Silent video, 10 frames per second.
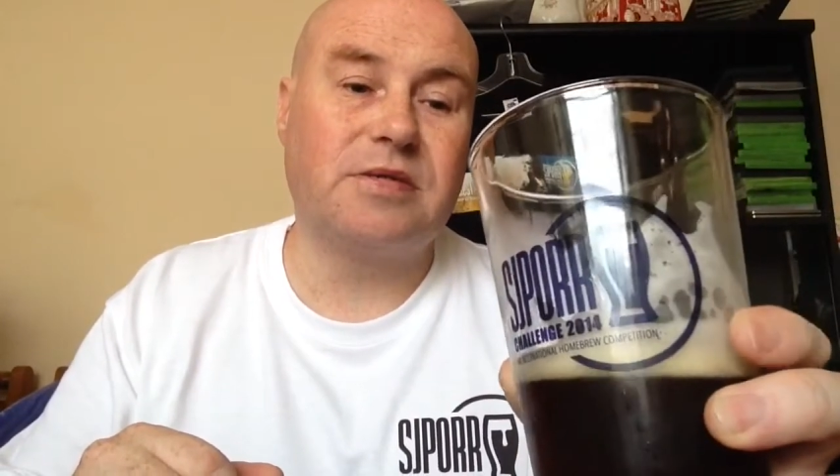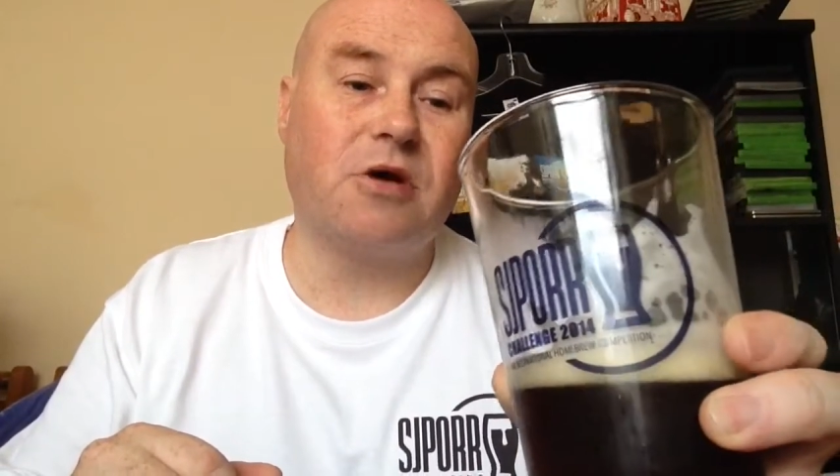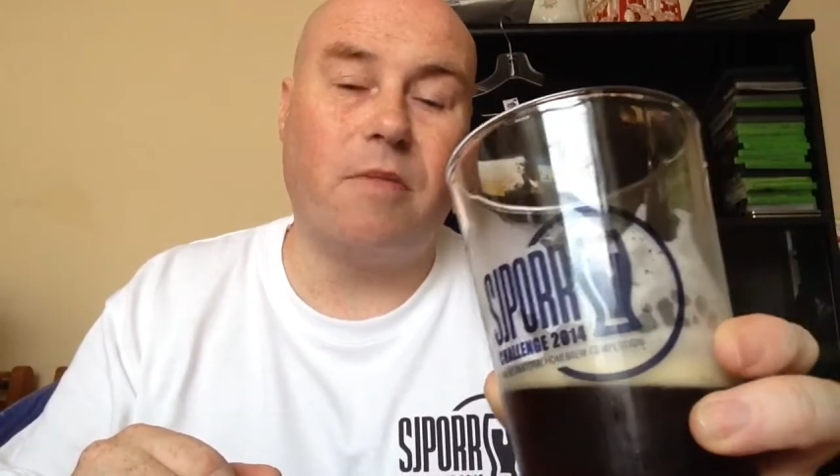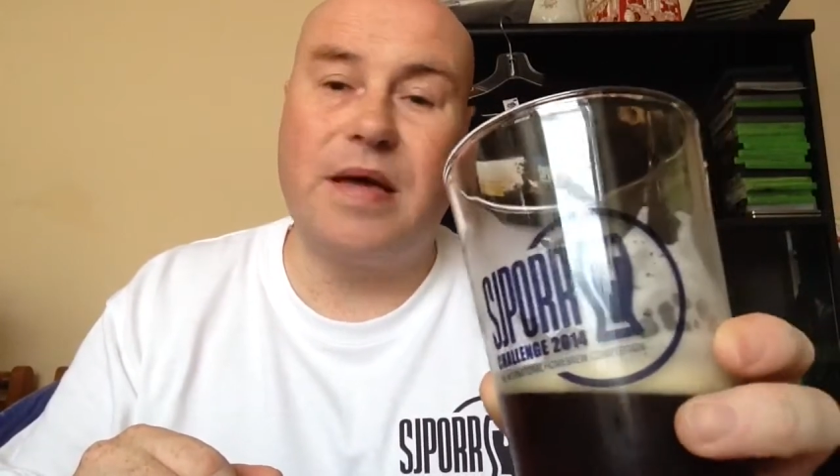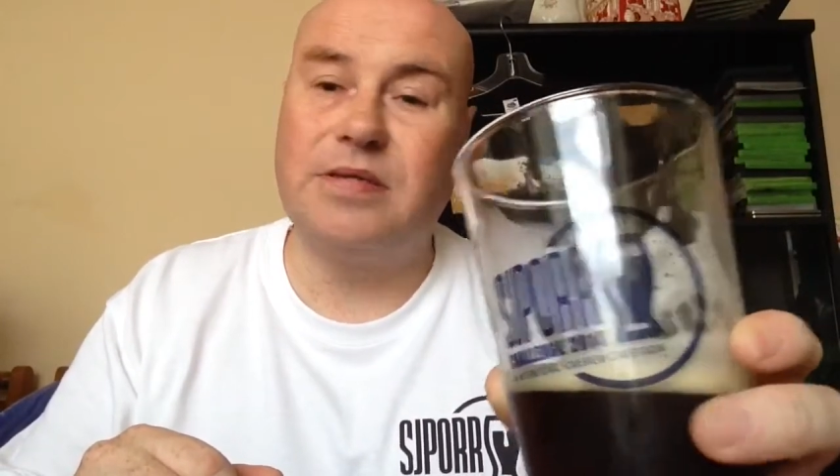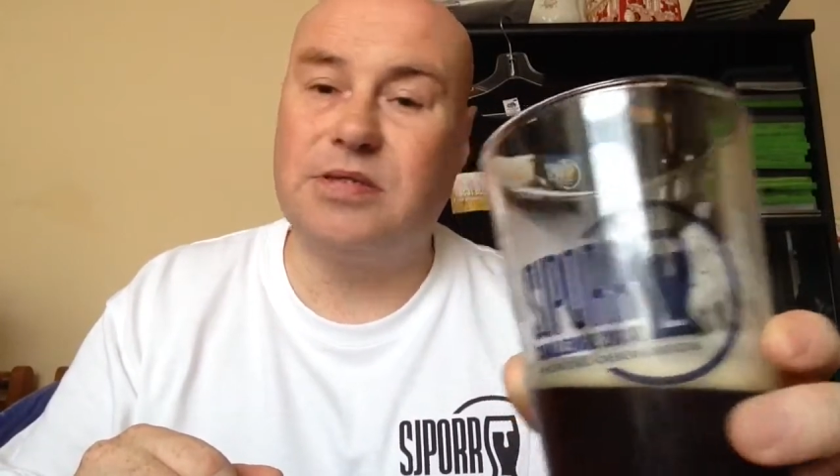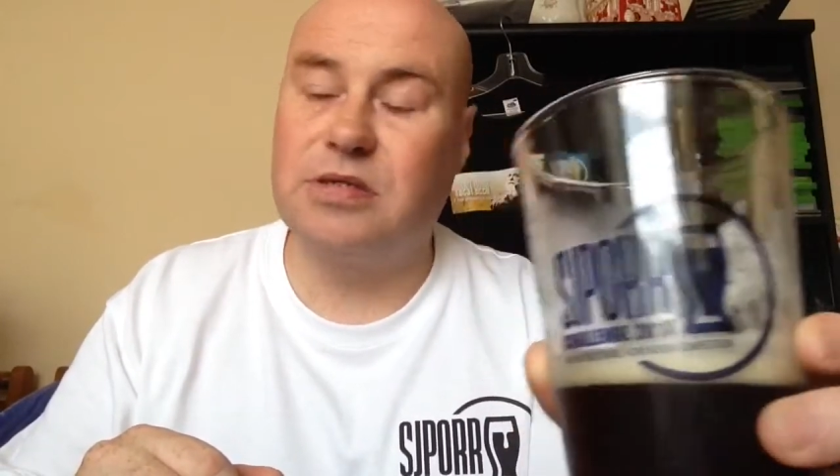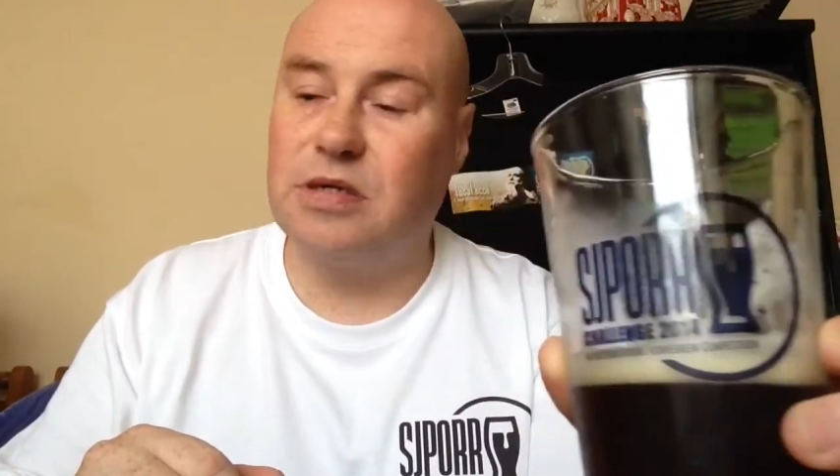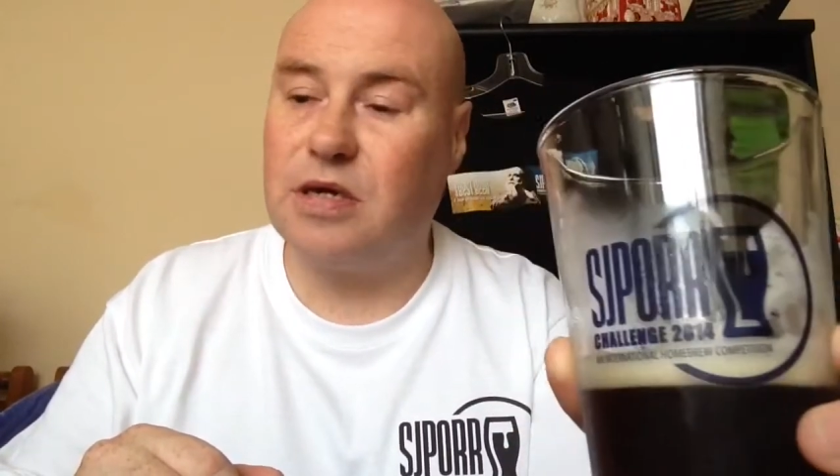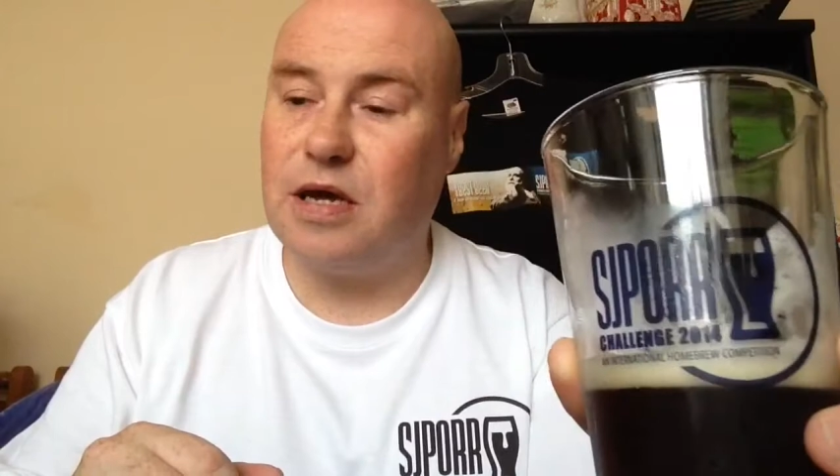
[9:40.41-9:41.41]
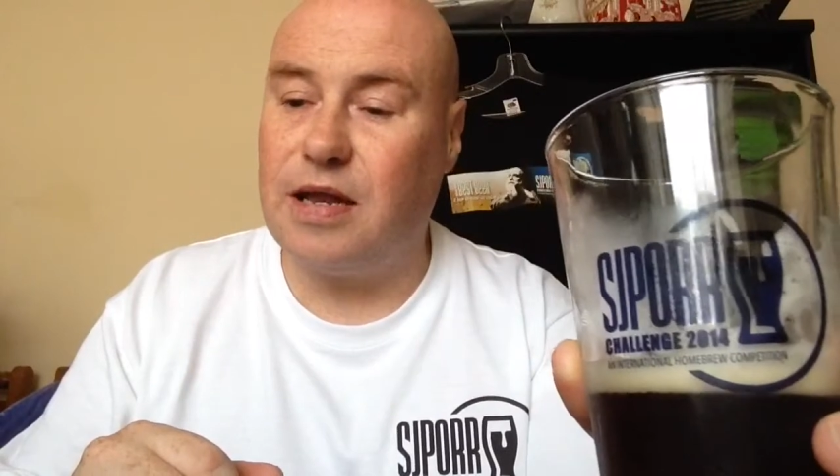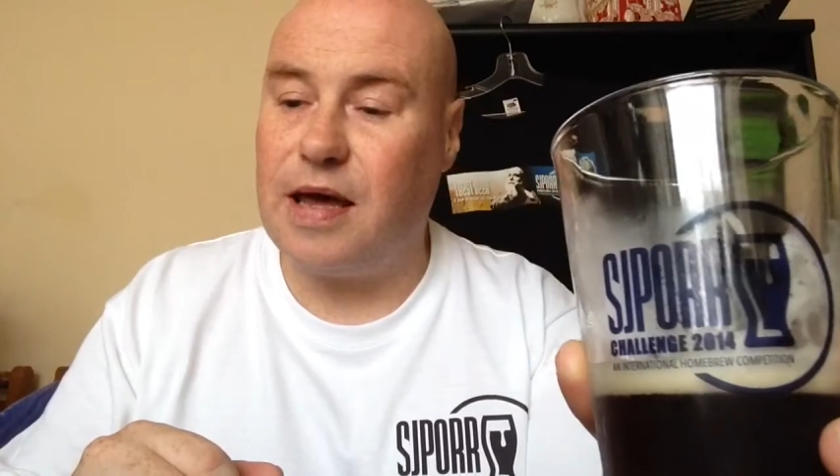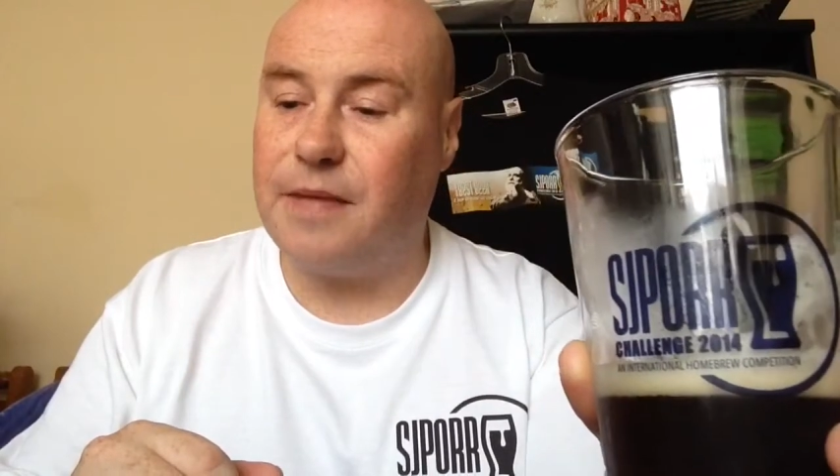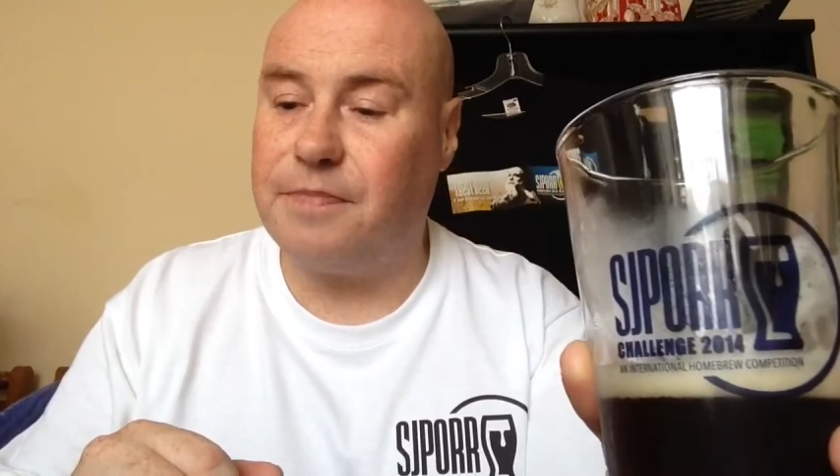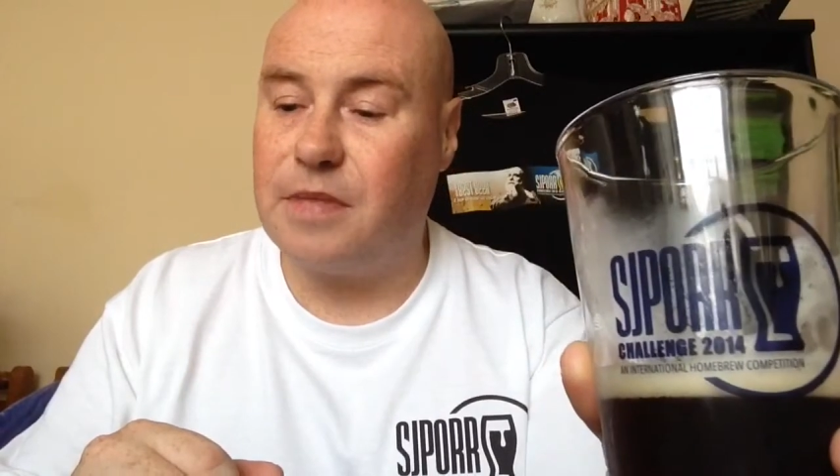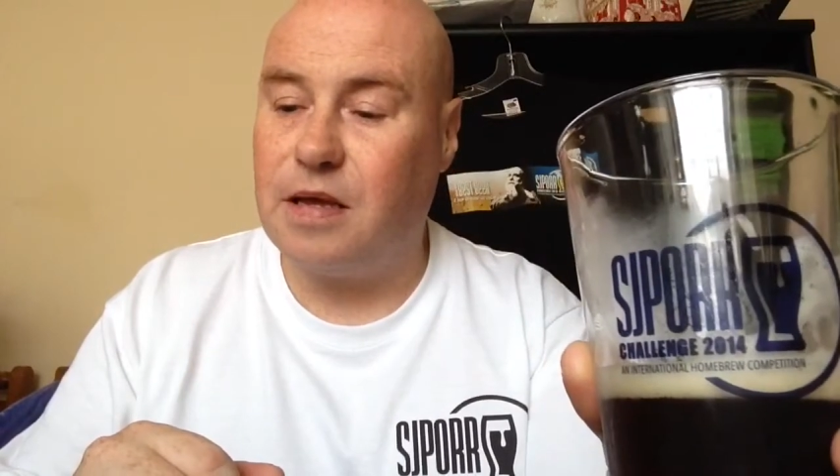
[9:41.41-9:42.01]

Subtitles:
comments and that,